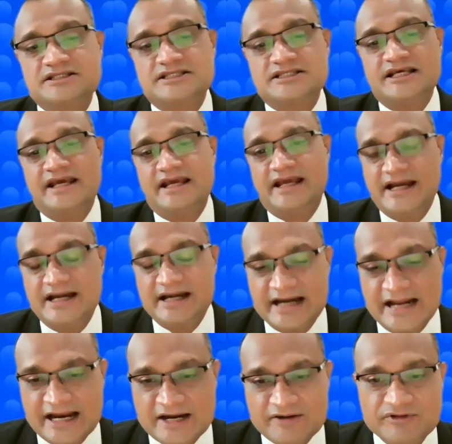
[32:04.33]
say
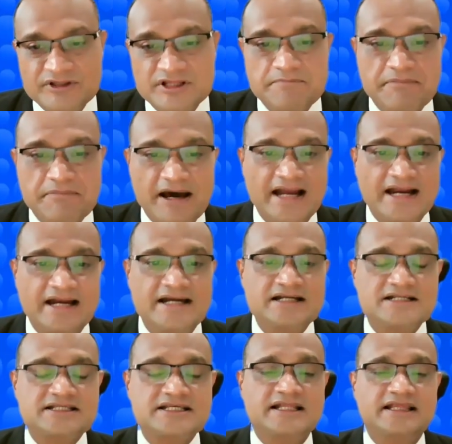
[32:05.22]
interact with the
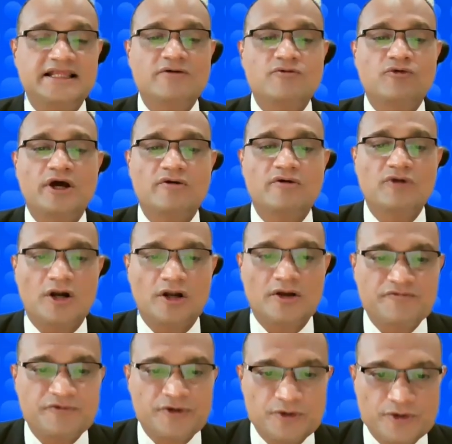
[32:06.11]
parents, and they would have a
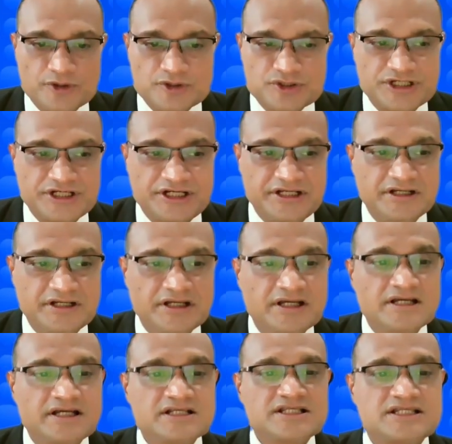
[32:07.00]
lot of curiosity.
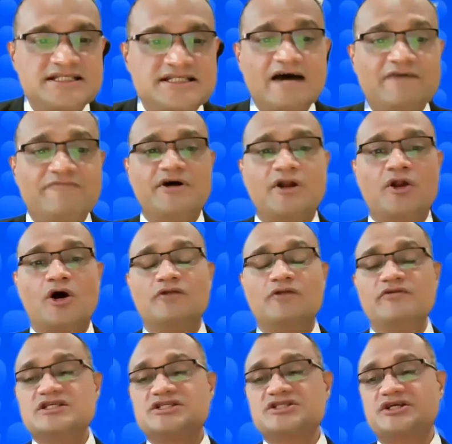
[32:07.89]
Staff are
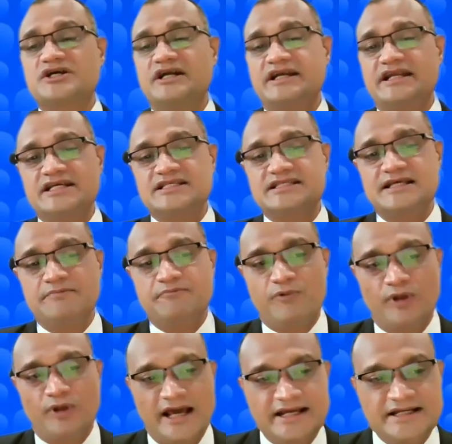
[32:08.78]
always courteous and
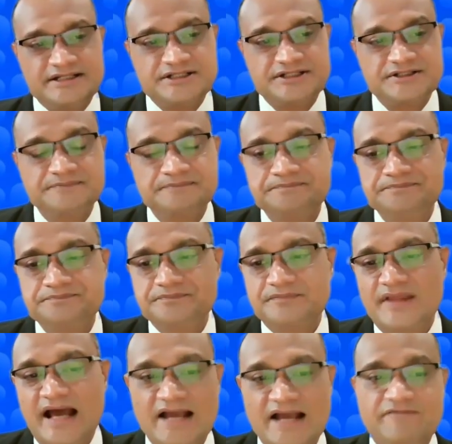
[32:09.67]
polite.
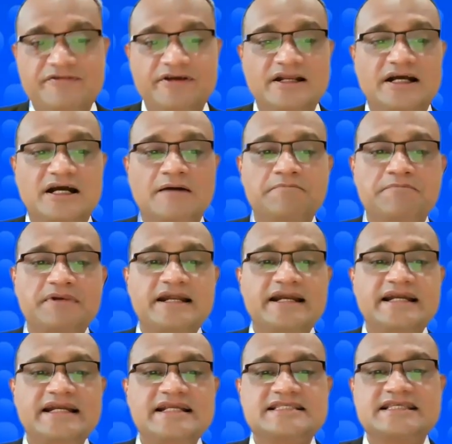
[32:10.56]
I feel
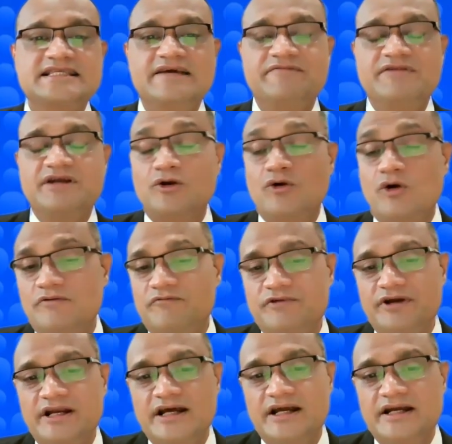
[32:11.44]
completely safe and
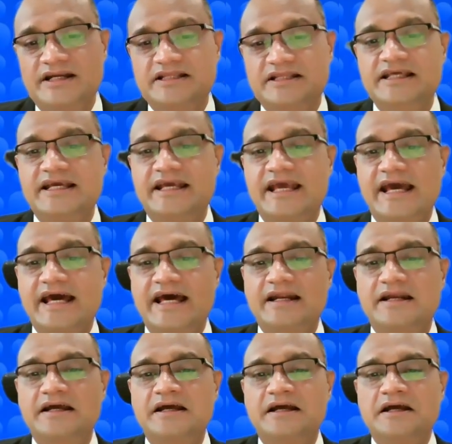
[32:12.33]
confident in the
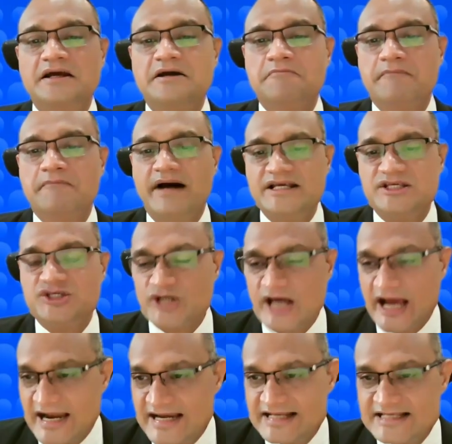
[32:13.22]
care my
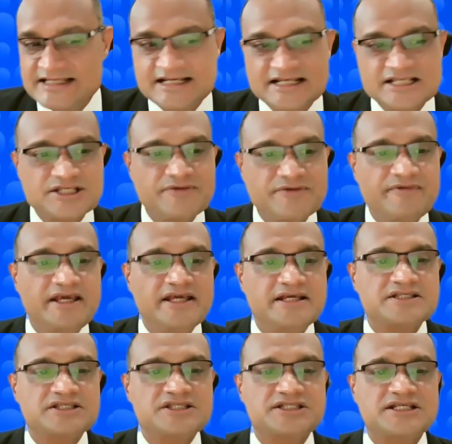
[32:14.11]
child is
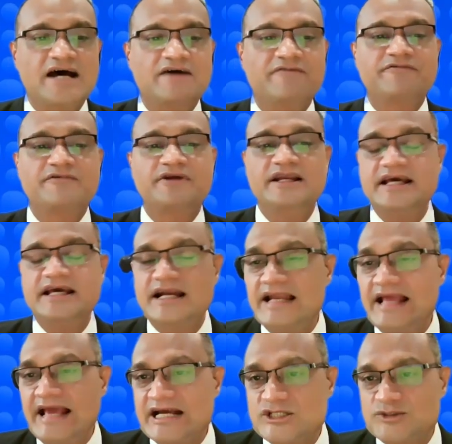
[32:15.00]
receiving. Staff
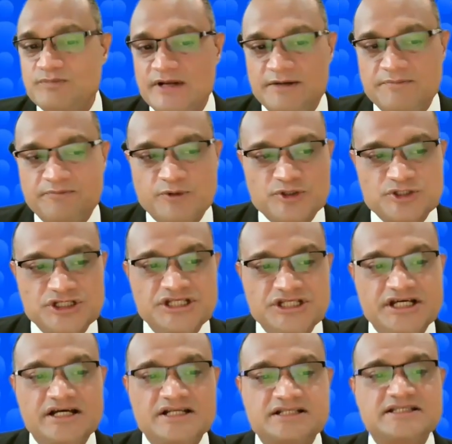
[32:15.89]
clearly explain
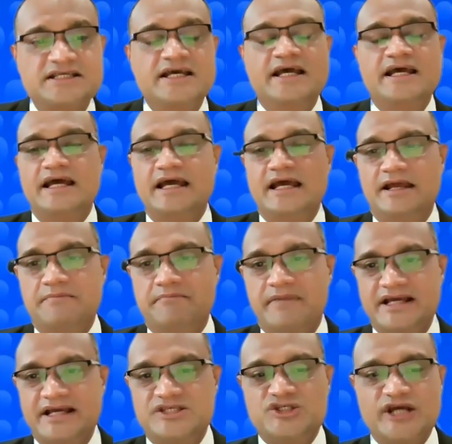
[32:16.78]
procedures, and
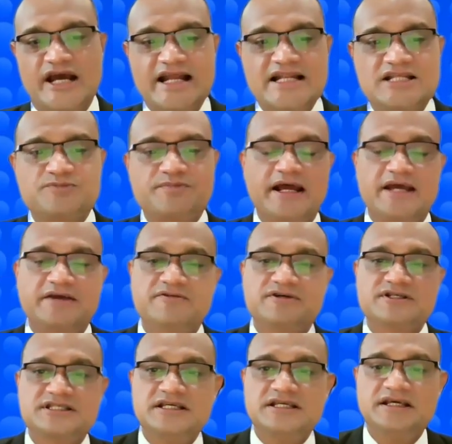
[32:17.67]
my child's
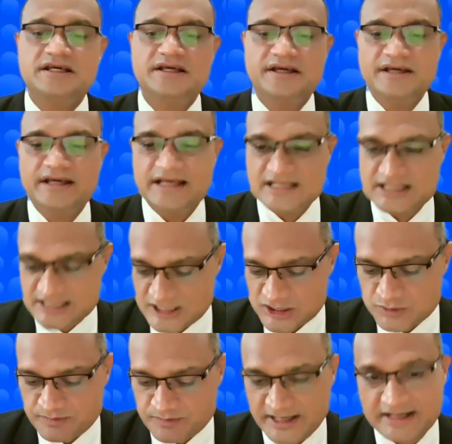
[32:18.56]
privacy is
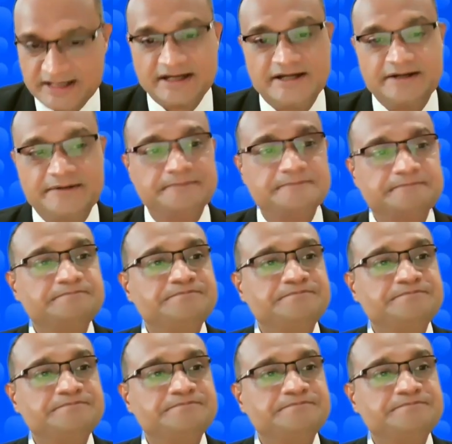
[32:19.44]
respected.